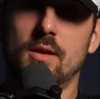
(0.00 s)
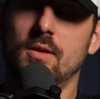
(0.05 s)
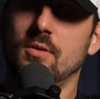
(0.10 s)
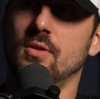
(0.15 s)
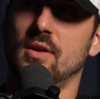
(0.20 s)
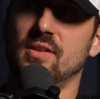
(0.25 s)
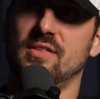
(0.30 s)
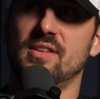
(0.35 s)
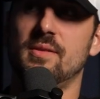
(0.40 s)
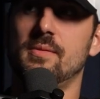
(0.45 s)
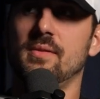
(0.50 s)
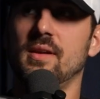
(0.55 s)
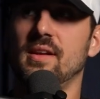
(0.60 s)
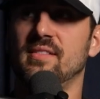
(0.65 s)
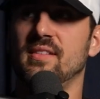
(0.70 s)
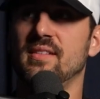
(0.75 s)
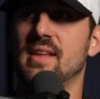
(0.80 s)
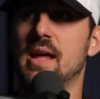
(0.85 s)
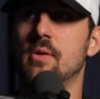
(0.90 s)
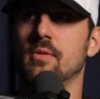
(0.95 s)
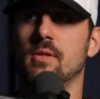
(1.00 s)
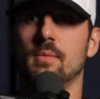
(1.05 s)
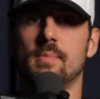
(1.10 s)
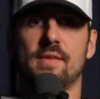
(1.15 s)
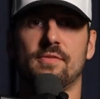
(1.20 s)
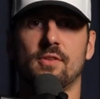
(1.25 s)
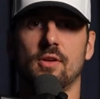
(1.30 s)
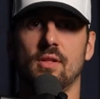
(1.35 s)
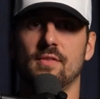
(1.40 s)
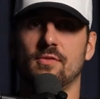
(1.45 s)
So I sit down with them
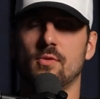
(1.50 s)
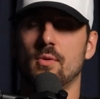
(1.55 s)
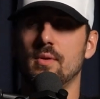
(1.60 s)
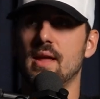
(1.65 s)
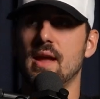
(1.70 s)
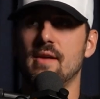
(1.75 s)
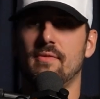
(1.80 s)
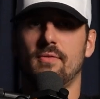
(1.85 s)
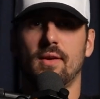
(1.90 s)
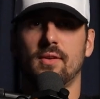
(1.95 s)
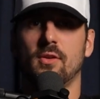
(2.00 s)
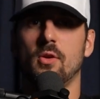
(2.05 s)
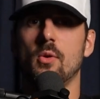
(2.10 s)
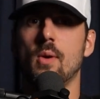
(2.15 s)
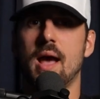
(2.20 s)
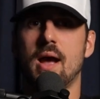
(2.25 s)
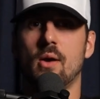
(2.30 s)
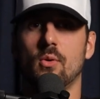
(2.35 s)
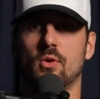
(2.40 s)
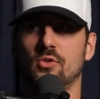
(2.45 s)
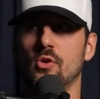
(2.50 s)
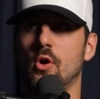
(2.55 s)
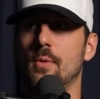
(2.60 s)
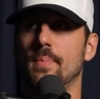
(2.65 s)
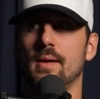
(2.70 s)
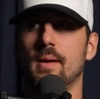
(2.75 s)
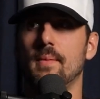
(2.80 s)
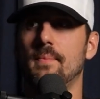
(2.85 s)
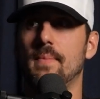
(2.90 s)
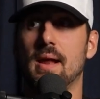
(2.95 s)
after lift one day for like 2 hours,
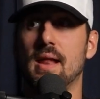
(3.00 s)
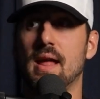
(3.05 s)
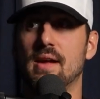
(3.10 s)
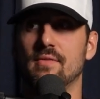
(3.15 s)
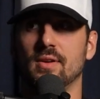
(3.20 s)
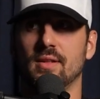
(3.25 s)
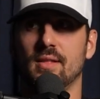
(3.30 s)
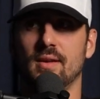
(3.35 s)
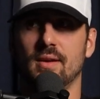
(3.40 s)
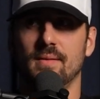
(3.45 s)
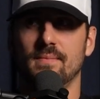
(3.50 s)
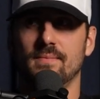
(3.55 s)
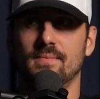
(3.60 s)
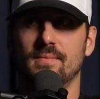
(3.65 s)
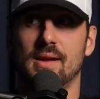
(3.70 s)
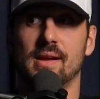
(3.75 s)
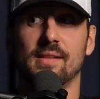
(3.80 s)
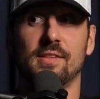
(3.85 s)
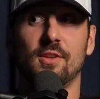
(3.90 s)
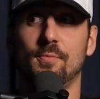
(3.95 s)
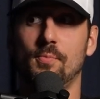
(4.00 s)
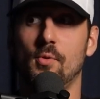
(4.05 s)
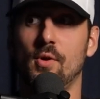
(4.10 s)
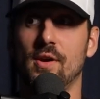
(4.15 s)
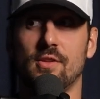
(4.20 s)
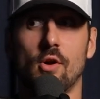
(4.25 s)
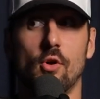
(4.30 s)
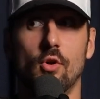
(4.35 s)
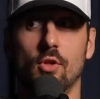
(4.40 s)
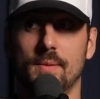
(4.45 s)
open up about everything. At this
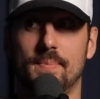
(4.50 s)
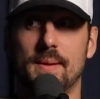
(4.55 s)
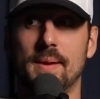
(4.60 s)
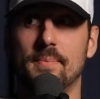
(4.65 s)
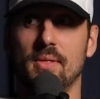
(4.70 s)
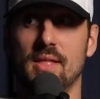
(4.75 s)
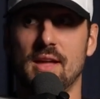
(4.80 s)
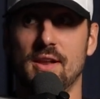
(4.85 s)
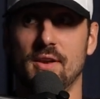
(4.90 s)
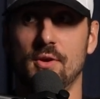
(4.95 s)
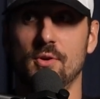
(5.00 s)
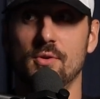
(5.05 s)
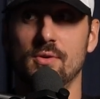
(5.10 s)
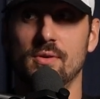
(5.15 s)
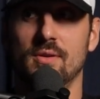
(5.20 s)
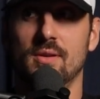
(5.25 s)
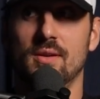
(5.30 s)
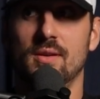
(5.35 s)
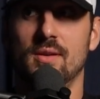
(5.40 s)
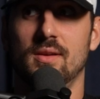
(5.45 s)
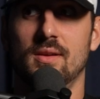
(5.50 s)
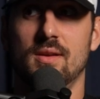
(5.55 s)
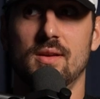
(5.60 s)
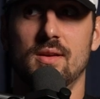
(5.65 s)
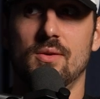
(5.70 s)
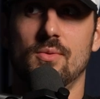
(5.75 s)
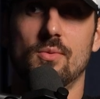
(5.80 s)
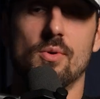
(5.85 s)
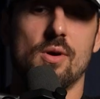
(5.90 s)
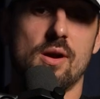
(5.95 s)
point, the only people that knew
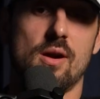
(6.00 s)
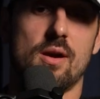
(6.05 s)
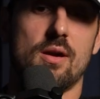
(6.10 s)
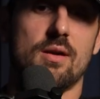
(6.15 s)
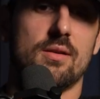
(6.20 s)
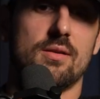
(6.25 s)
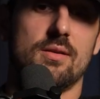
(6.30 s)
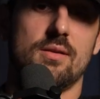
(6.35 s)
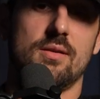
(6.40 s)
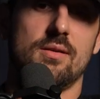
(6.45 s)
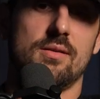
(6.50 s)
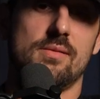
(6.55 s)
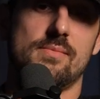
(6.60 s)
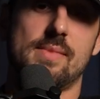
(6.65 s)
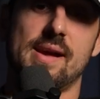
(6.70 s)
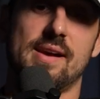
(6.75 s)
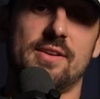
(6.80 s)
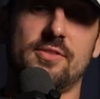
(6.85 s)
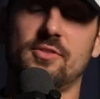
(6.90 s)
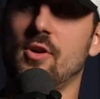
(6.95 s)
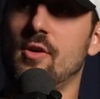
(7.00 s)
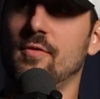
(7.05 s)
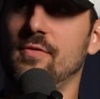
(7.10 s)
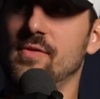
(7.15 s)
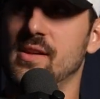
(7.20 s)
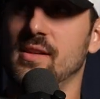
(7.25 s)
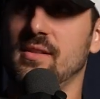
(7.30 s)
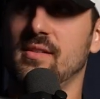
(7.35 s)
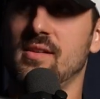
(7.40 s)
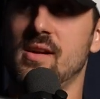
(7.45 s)
were my
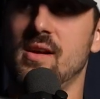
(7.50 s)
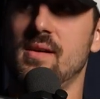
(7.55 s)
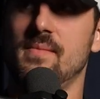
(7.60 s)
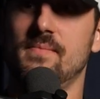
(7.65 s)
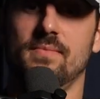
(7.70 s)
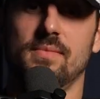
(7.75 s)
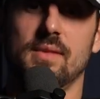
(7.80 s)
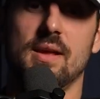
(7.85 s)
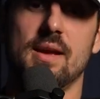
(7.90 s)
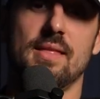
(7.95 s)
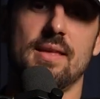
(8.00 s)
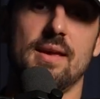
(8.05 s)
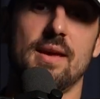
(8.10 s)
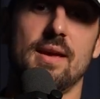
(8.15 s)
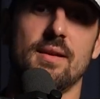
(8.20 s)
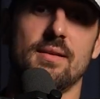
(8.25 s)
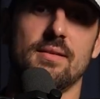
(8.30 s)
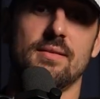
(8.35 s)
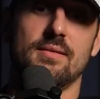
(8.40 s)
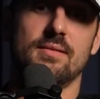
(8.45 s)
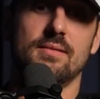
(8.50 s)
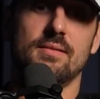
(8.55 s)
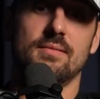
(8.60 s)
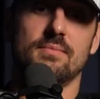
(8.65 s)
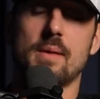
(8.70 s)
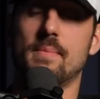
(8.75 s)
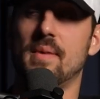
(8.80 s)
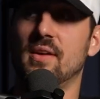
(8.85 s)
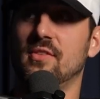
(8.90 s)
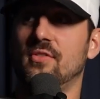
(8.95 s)
ex-girlfriend at the time and then
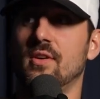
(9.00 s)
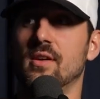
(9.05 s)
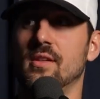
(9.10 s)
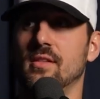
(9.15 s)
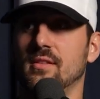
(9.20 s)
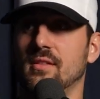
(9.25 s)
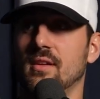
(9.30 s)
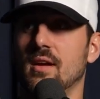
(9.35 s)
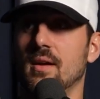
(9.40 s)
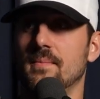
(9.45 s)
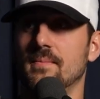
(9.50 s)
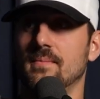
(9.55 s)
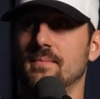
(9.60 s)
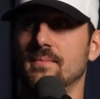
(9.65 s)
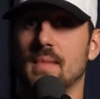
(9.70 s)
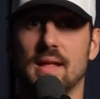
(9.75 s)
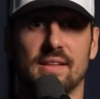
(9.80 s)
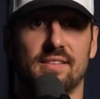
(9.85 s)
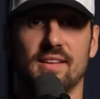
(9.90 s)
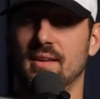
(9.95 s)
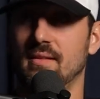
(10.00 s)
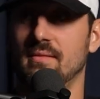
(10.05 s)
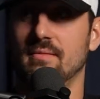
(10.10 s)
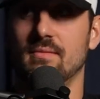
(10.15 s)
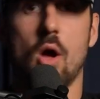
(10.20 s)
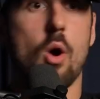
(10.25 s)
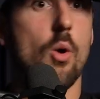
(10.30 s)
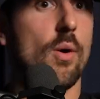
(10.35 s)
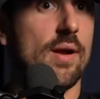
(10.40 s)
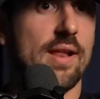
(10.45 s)
my best friend at the time. That's it.
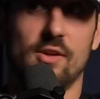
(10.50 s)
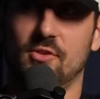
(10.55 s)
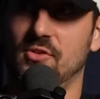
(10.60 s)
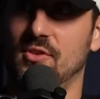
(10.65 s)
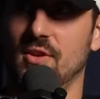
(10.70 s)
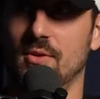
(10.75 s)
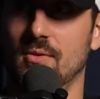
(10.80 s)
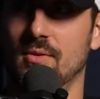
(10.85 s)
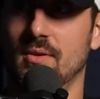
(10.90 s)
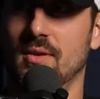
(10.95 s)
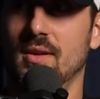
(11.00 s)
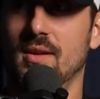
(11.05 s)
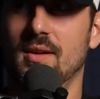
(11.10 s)
No one else knew.